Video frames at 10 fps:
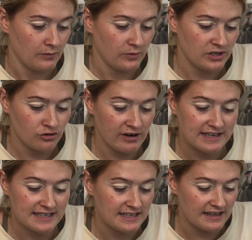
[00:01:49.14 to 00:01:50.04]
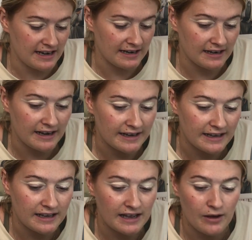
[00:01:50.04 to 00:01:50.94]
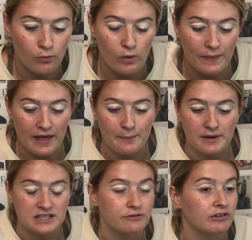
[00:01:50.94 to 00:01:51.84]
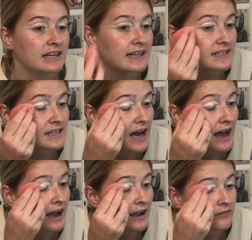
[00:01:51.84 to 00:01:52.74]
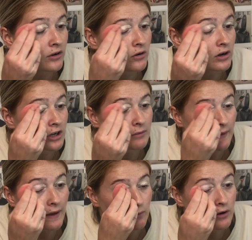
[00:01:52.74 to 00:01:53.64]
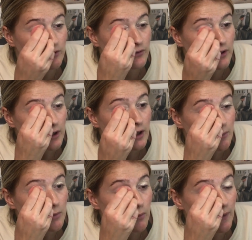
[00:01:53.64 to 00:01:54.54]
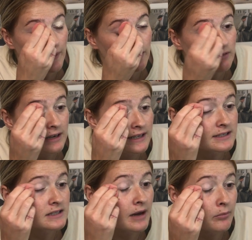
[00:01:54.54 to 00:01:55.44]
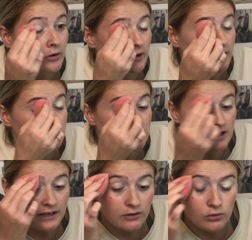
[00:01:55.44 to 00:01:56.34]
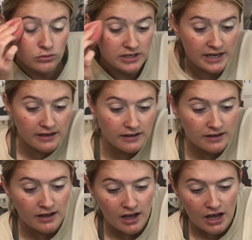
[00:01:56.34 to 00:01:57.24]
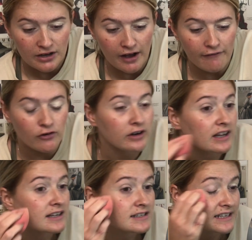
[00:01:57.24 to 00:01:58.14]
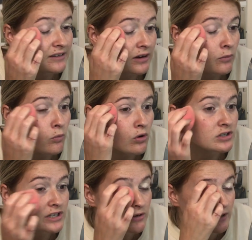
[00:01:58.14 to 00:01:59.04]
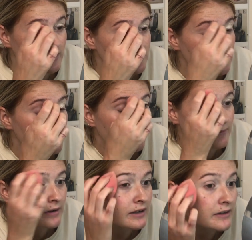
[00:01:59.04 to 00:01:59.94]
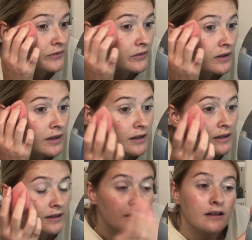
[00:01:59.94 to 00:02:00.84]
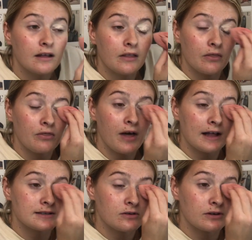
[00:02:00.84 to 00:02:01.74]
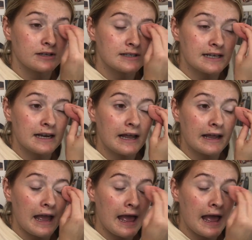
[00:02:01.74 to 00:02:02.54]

which is crazy to think like when they must have released that I haven't got a clue when that was but when they released that product and like called it cover and conceal, like what are you concealing? Because that's not concealing